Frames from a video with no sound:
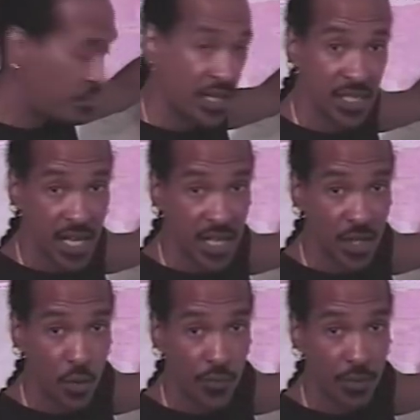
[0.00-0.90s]
being taken
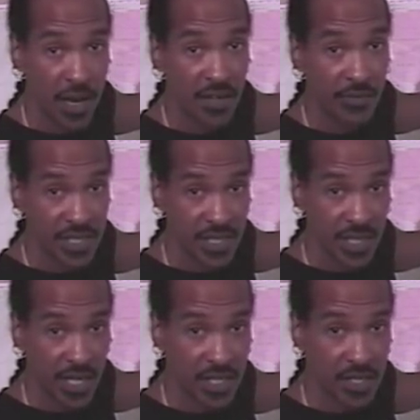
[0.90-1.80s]
over by the
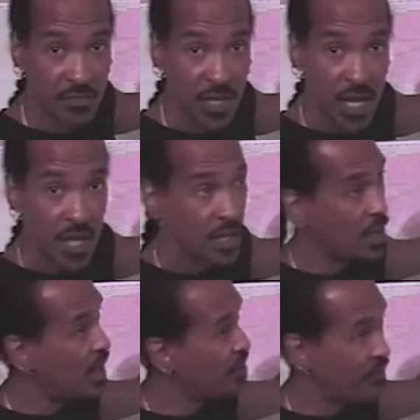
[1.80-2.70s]
Visigoths.
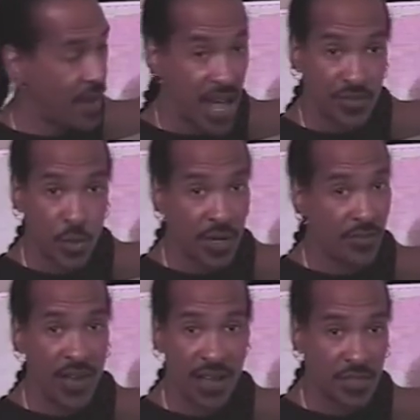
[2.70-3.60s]
Uh, the five
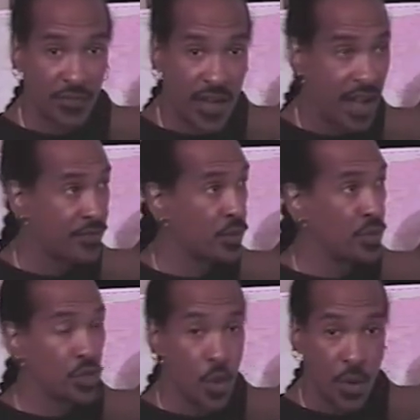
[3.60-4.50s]
twenty-fives, the five
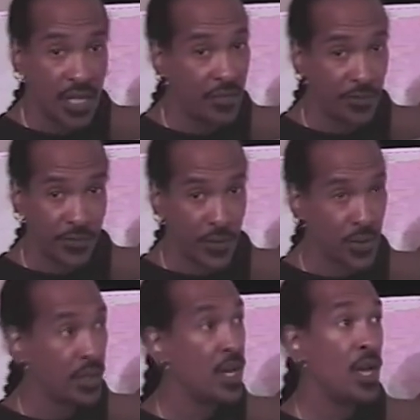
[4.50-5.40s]
thirties, going even
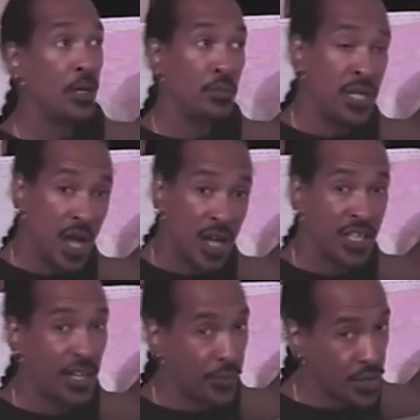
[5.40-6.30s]
further, beyond
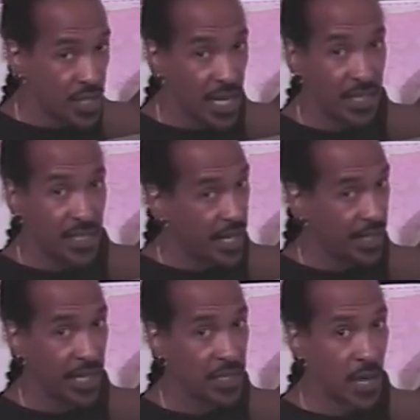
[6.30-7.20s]
give or take
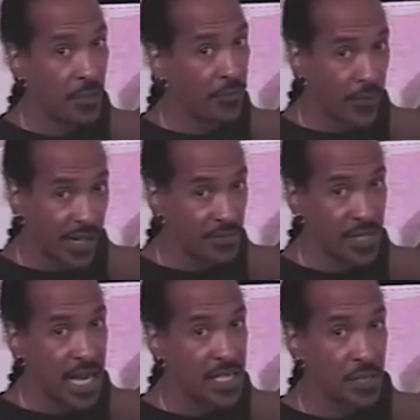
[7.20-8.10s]
decades. I'm afraid of
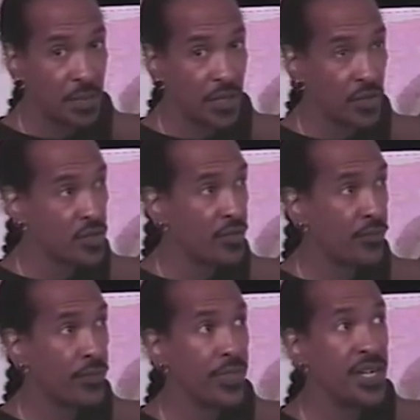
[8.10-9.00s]
dates because of
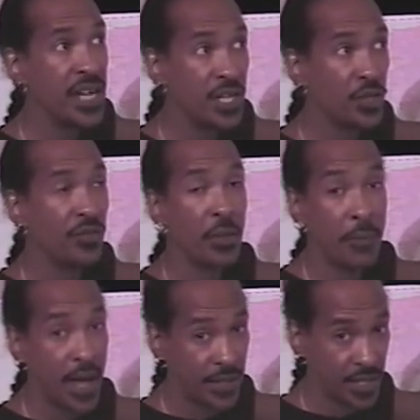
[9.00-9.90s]
the nature of the
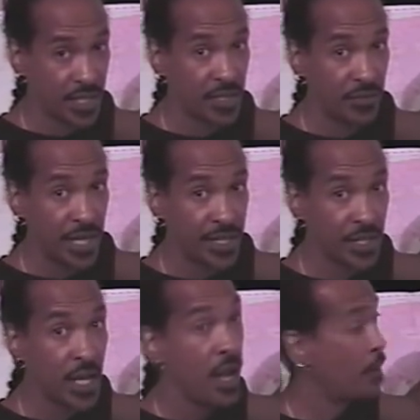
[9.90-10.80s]
politics of dates.
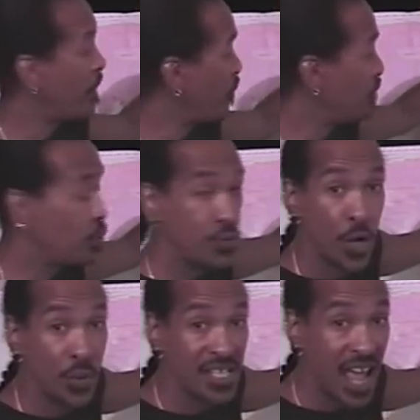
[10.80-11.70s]
But we do
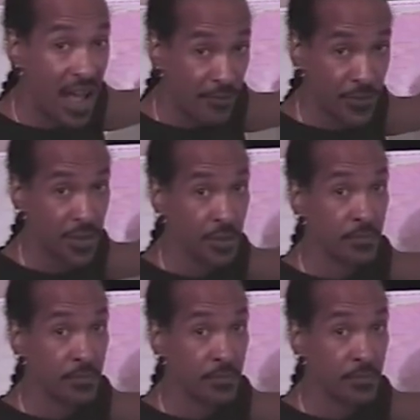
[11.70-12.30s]
know it's after